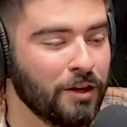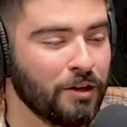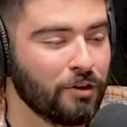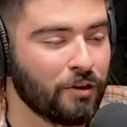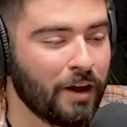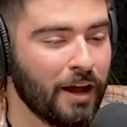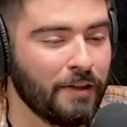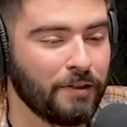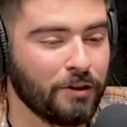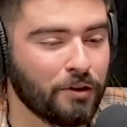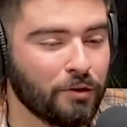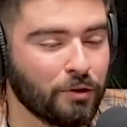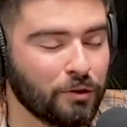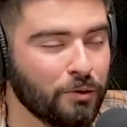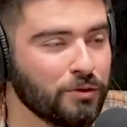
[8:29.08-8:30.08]
your head that
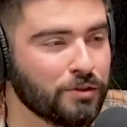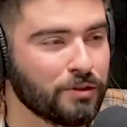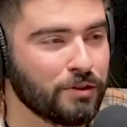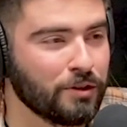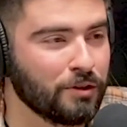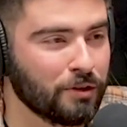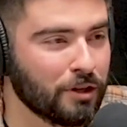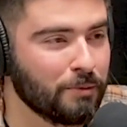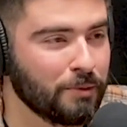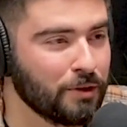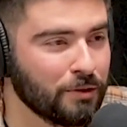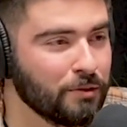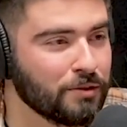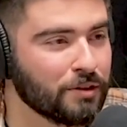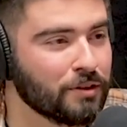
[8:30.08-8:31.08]
you're a loser, then you're going to be a
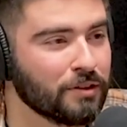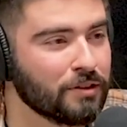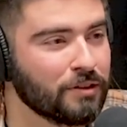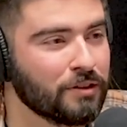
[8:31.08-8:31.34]
loser.